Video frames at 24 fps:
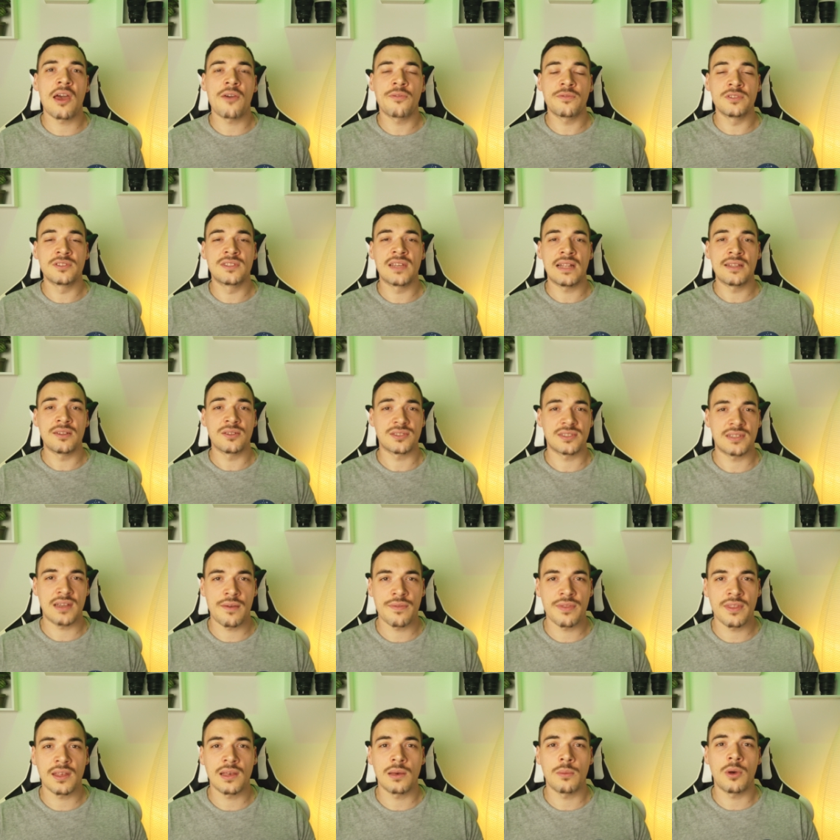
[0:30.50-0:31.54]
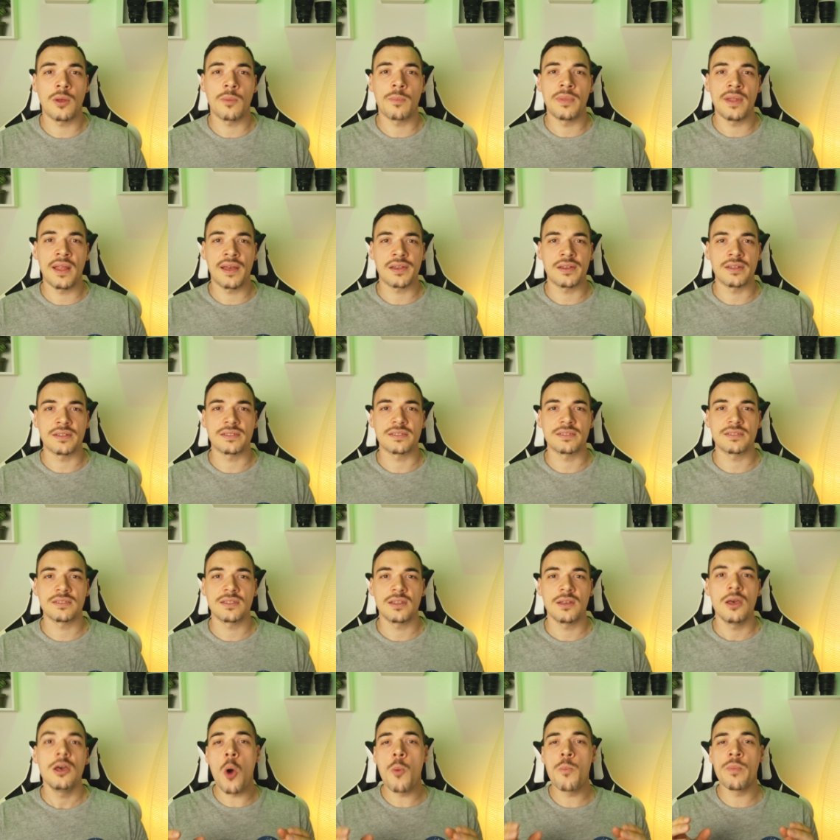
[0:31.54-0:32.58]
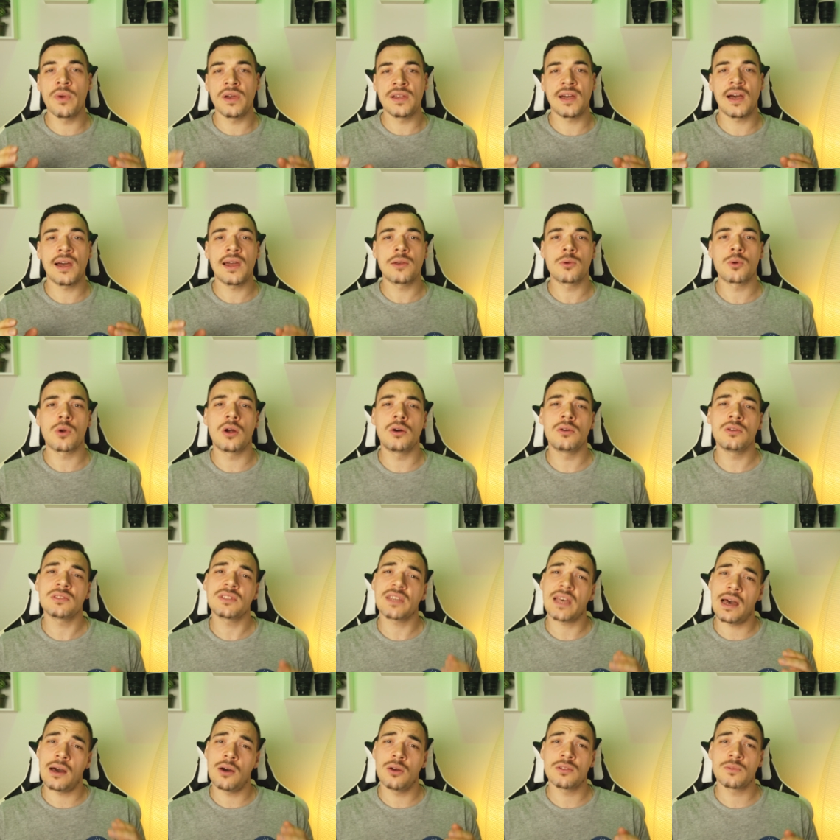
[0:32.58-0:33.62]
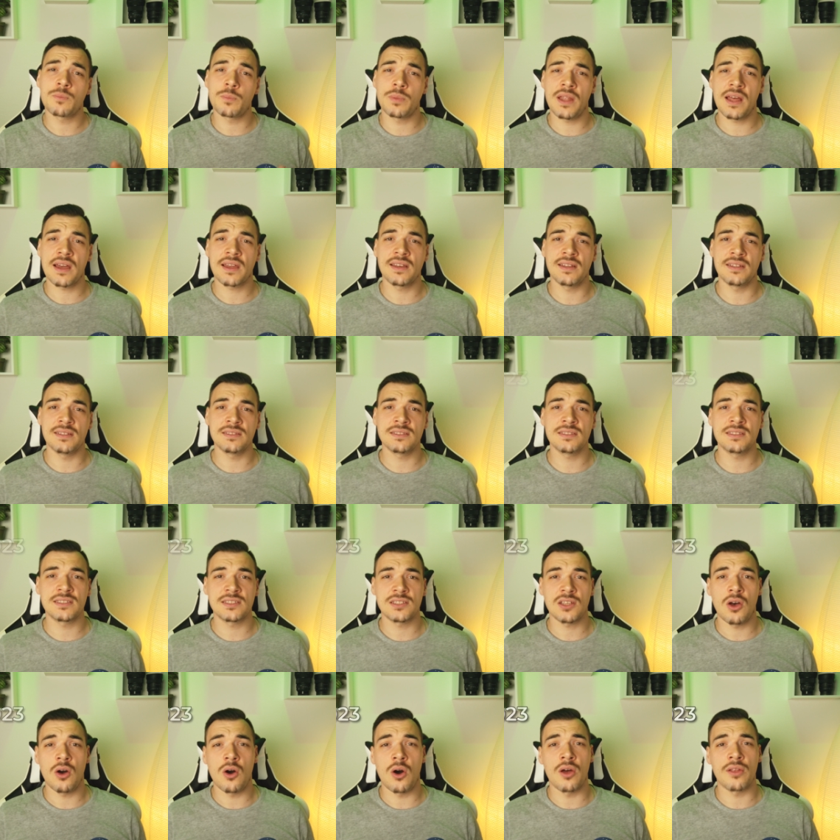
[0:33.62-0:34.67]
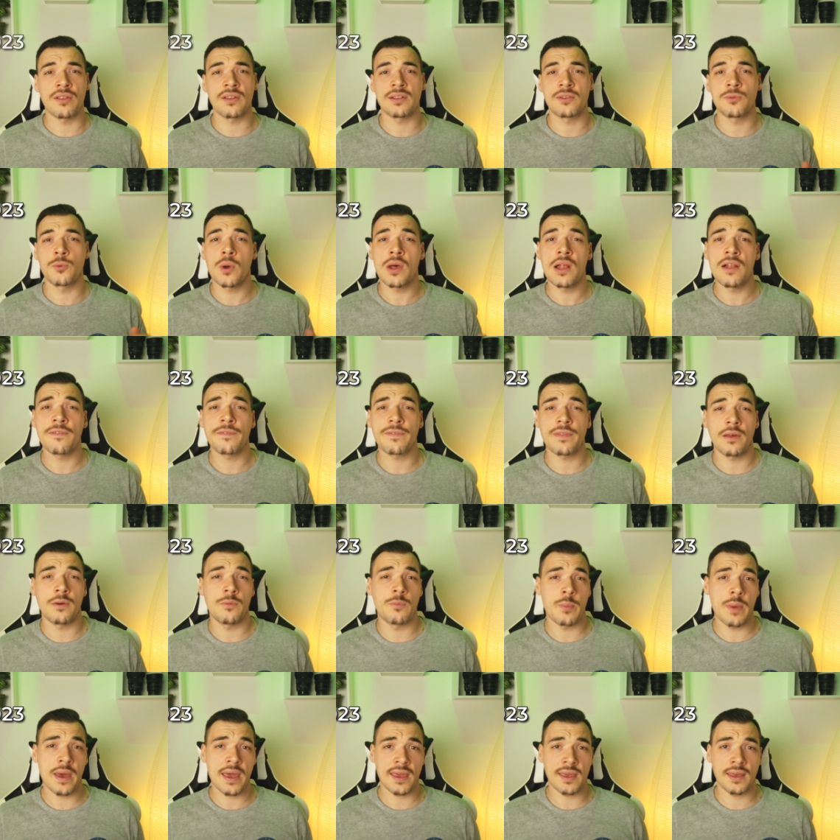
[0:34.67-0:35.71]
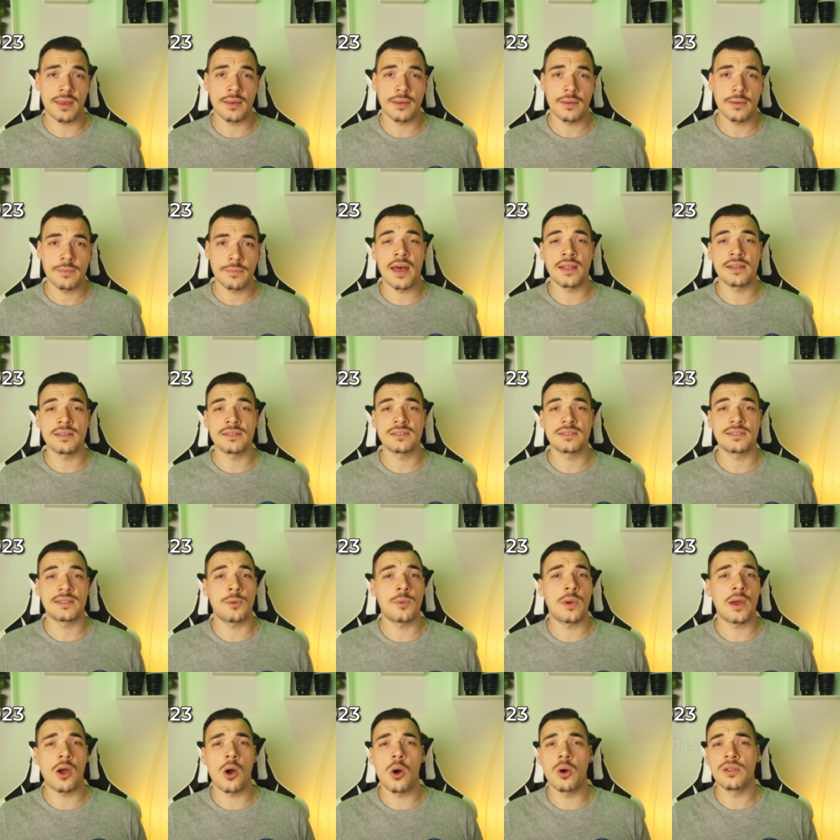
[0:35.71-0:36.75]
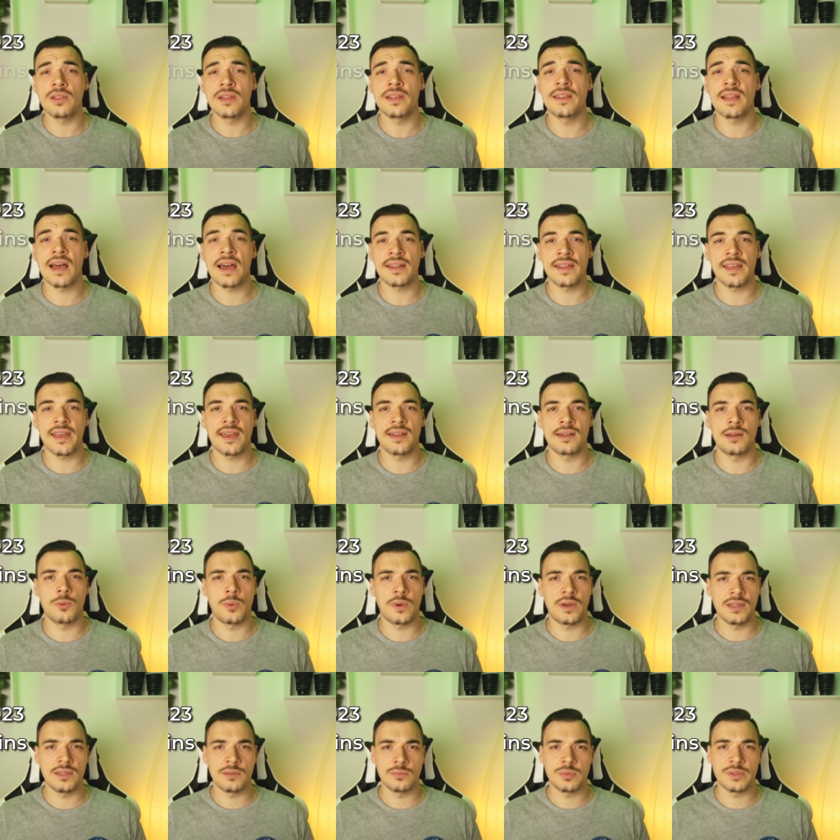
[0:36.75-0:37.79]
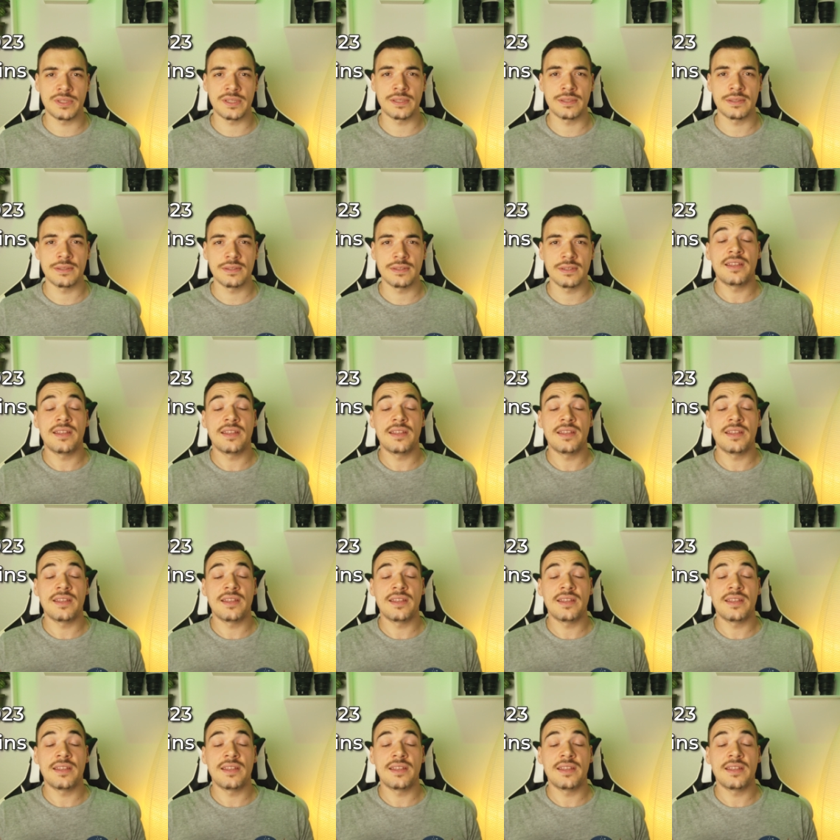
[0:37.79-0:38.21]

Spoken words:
I have to tell you something about plugins. OpenAI rolled out plugins on the 12th of May, and there were only 98 available.